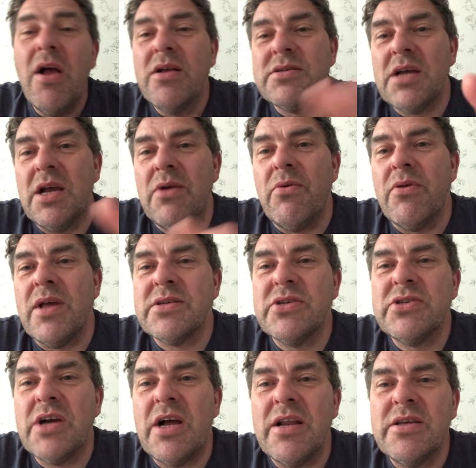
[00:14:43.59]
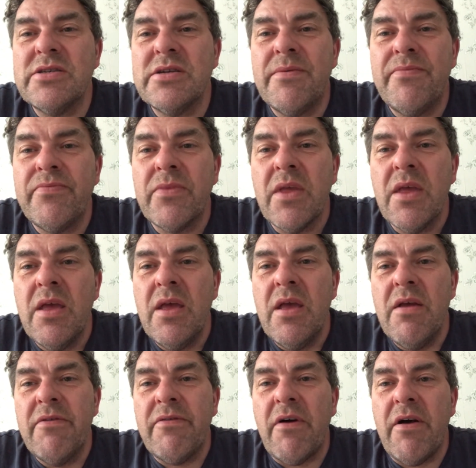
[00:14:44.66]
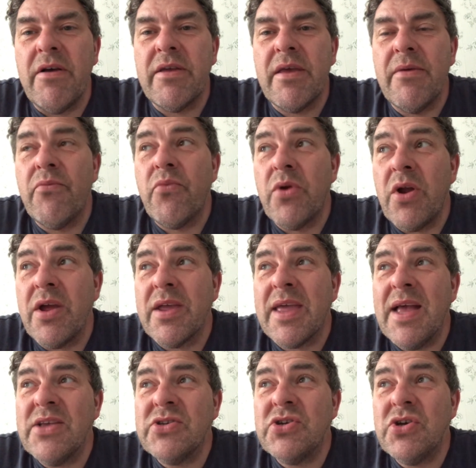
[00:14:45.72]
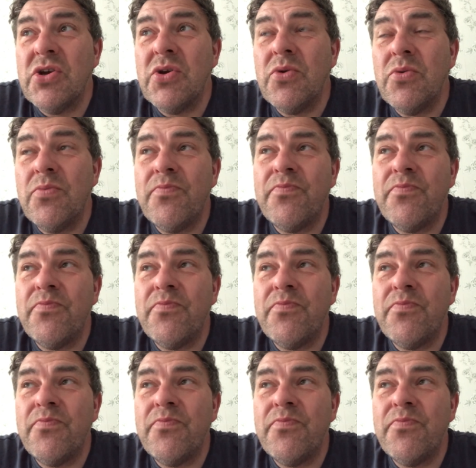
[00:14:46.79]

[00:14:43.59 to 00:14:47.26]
Tell you what, that's a challenge. When I get to